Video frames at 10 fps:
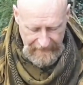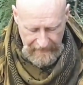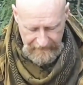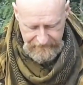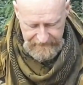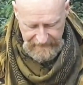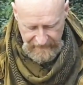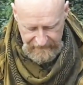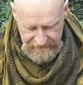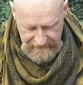are
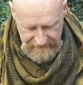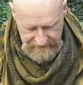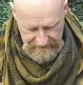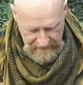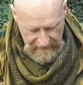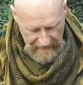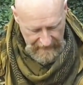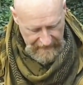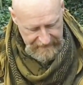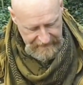fantastic,
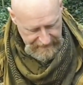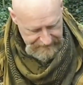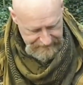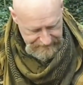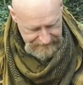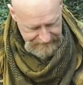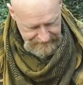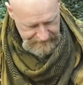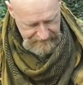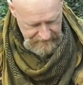and
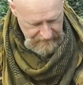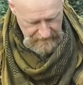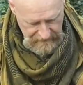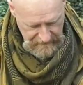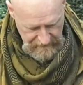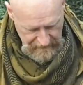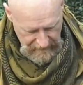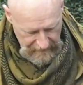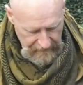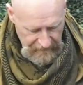
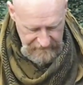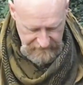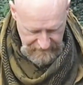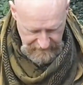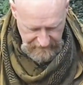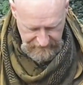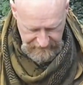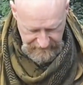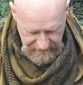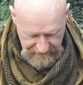a loss of a knife
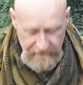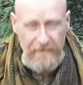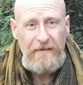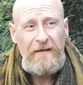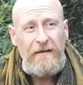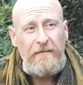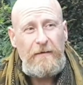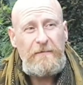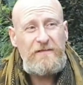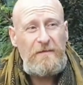
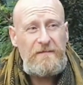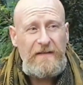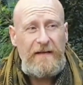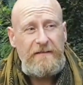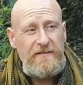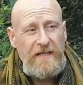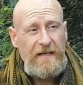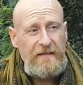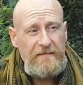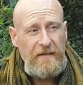from a substandard
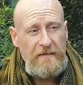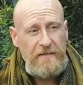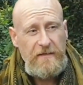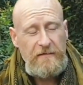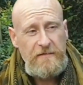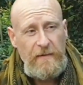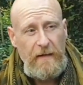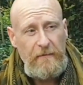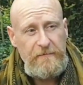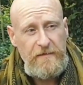sheath is a huge
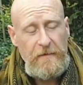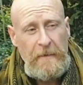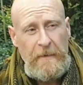problem. So